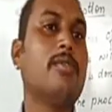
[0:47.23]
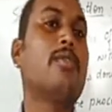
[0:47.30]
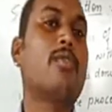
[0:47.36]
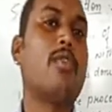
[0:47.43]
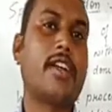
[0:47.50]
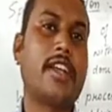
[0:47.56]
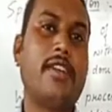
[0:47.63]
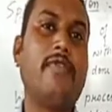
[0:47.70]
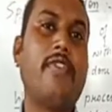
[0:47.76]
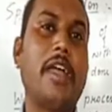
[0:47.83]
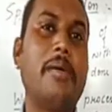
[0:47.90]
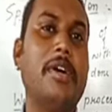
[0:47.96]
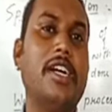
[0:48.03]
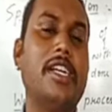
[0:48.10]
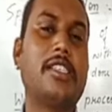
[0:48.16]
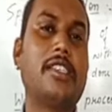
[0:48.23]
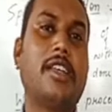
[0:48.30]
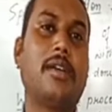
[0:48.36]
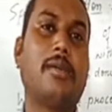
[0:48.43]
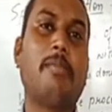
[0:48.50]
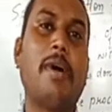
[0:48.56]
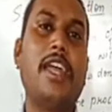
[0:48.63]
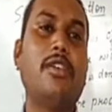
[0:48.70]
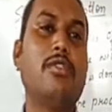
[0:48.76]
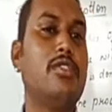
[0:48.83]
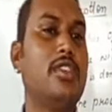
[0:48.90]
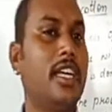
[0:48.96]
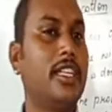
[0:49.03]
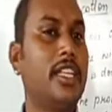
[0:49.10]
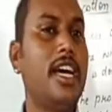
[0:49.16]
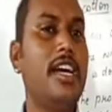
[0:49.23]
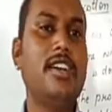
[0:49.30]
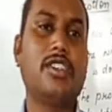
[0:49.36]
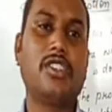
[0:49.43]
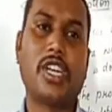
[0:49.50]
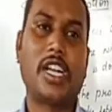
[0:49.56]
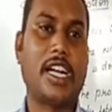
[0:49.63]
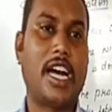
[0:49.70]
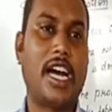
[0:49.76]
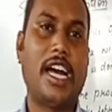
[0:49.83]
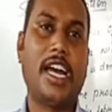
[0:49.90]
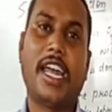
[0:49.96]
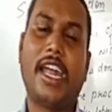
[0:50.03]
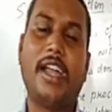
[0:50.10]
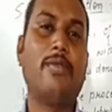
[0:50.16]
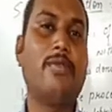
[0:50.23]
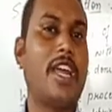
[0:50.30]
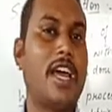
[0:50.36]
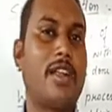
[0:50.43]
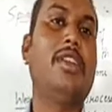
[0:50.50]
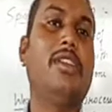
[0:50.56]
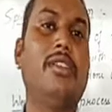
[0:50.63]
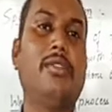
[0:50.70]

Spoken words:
cotton fibers by using the charkha, and we are